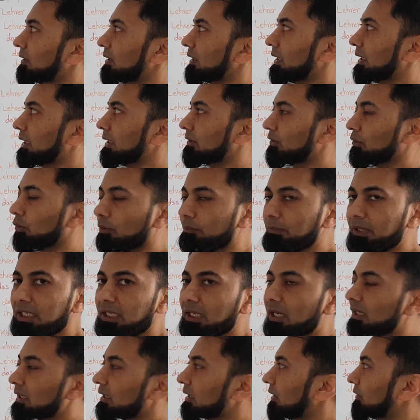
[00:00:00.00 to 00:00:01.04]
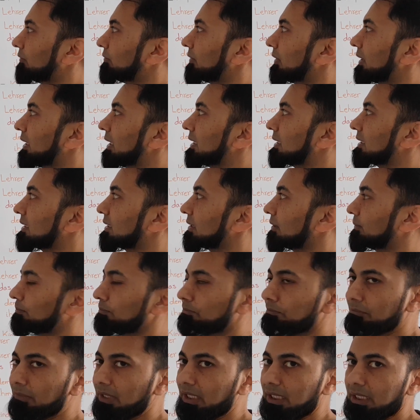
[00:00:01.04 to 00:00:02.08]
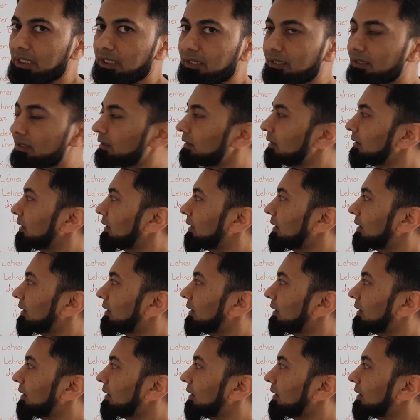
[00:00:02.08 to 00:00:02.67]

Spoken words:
in nominative is mir,